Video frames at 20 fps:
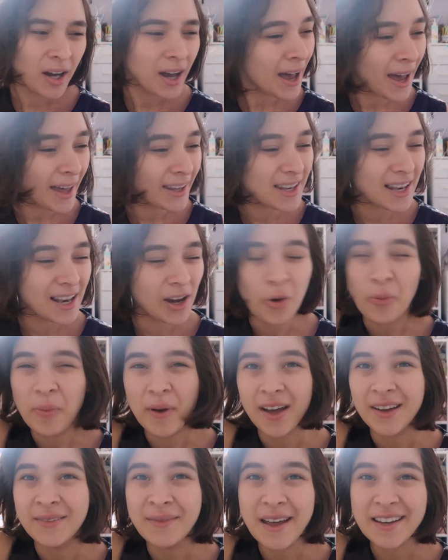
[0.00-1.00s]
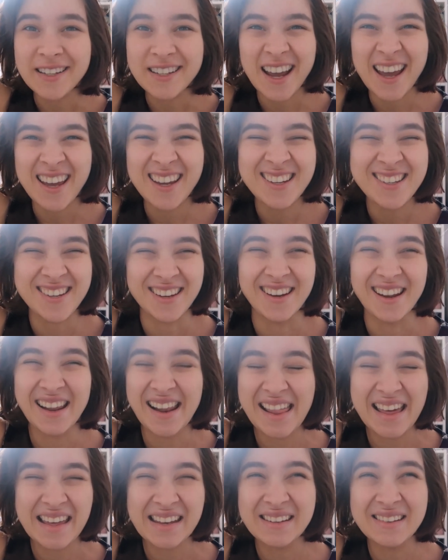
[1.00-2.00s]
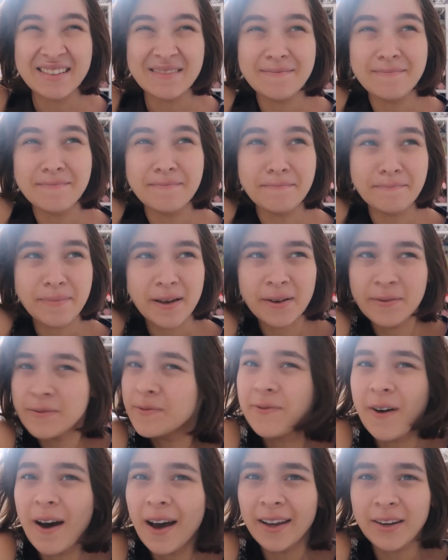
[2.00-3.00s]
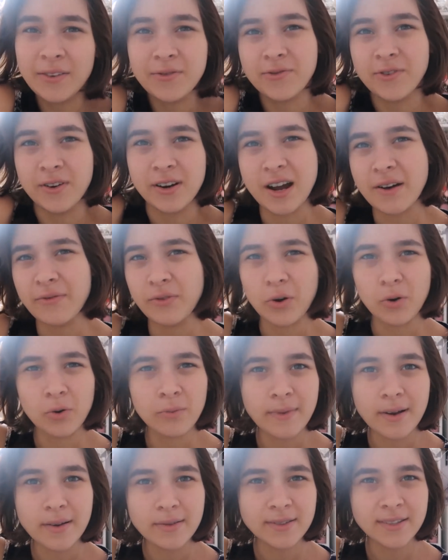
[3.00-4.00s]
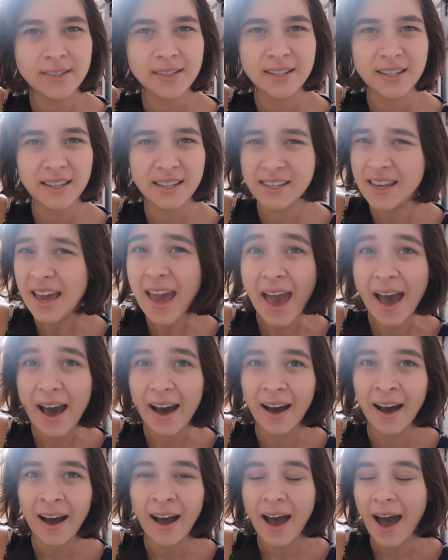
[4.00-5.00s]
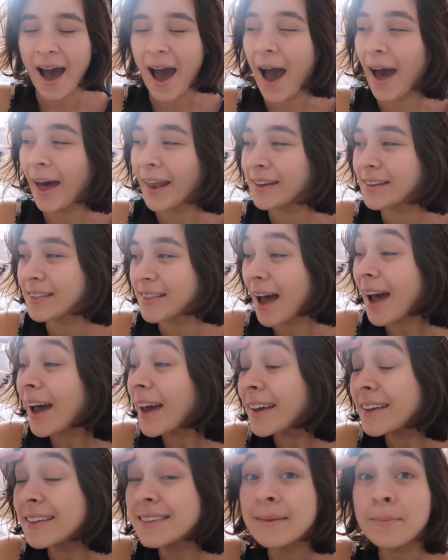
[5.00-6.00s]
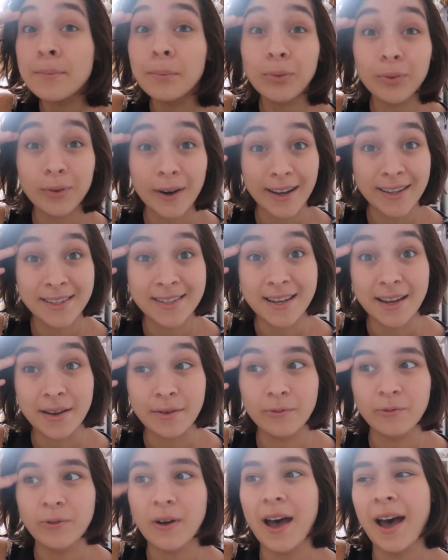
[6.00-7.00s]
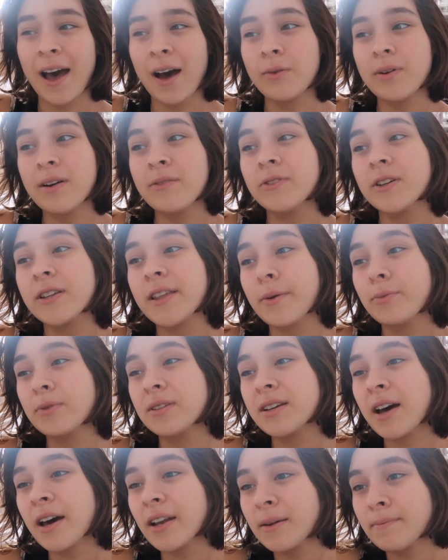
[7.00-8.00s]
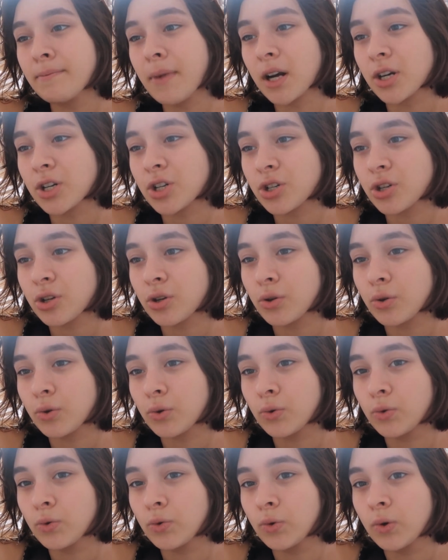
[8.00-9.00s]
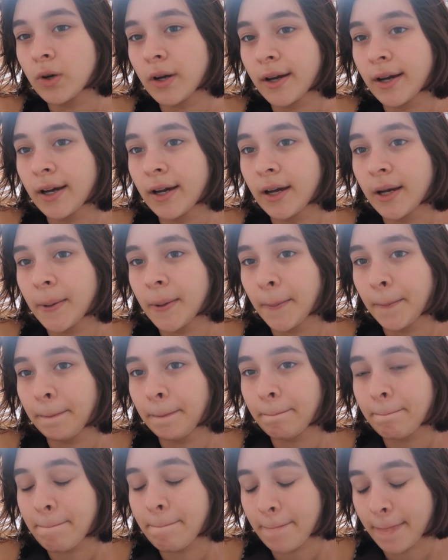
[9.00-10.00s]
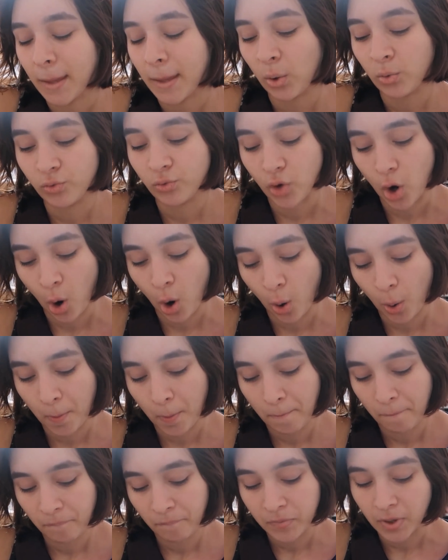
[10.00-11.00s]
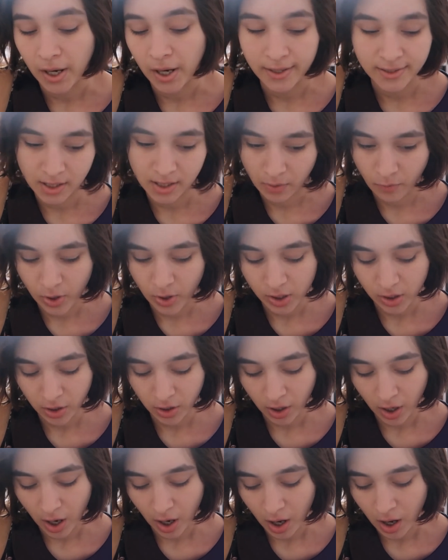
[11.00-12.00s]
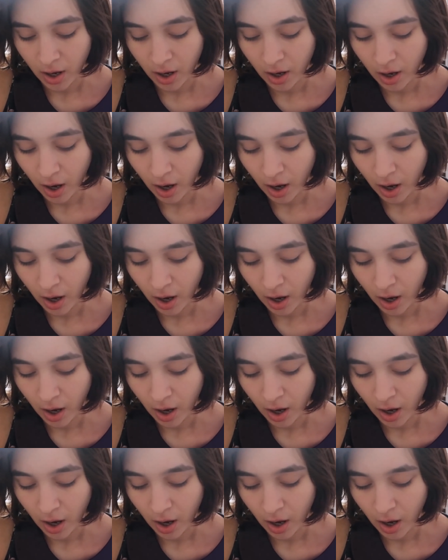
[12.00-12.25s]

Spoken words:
had a little bit of medication, and been fine for another almost year. And that is impressive. However, there was kind of much too wrong the last time we took her.